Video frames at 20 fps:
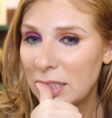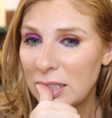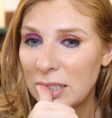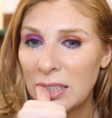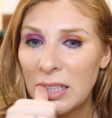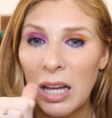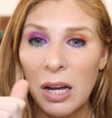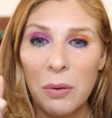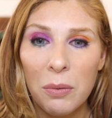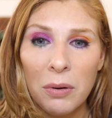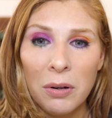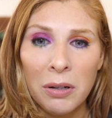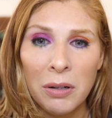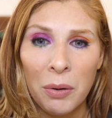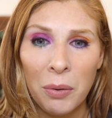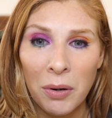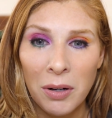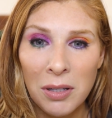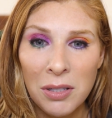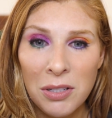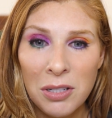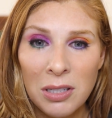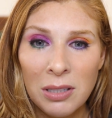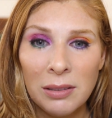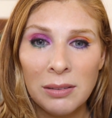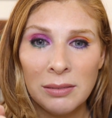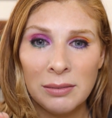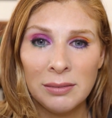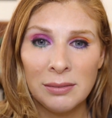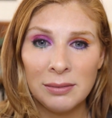Clockwork Orange.
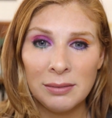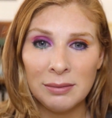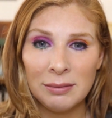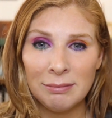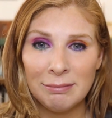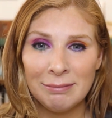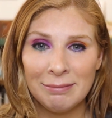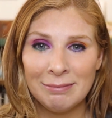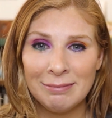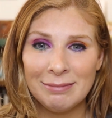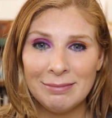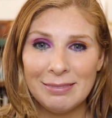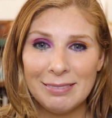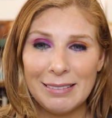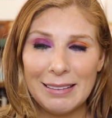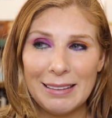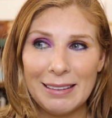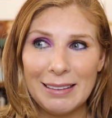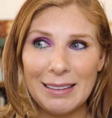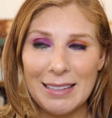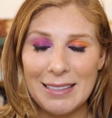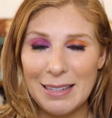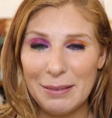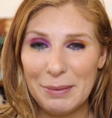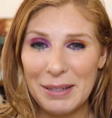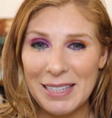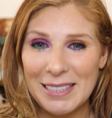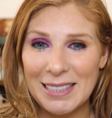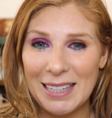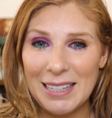Does that
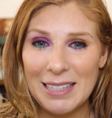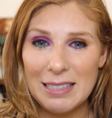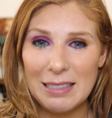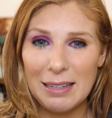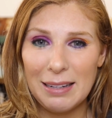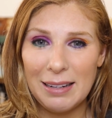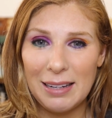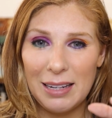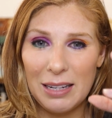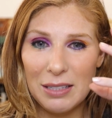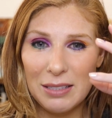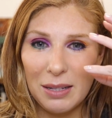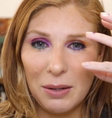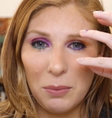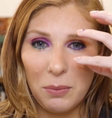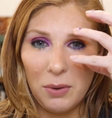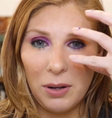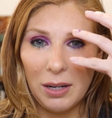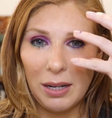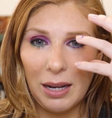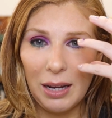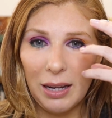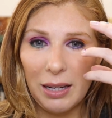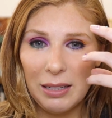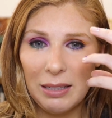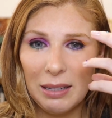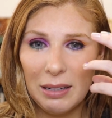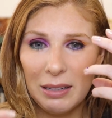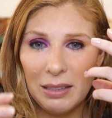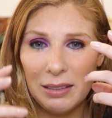make sense? Like, he has that one eye
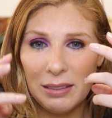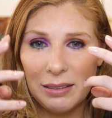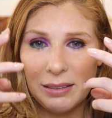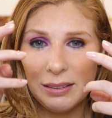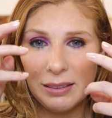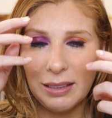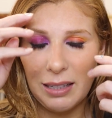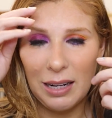done.